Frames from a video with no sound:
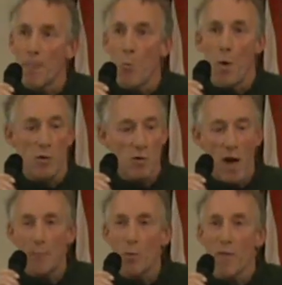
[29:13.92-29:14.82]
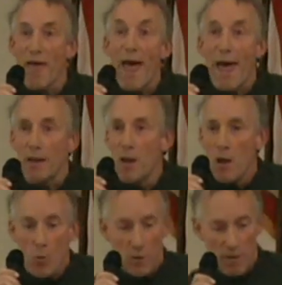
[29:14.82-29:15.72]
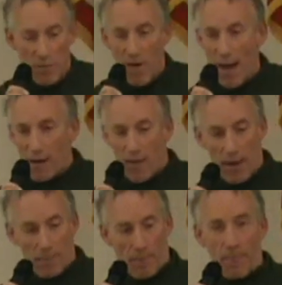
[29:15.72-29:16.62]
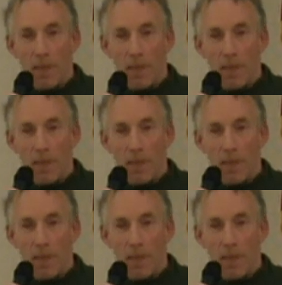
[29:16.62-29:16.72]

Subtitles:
When you couple that with the fact that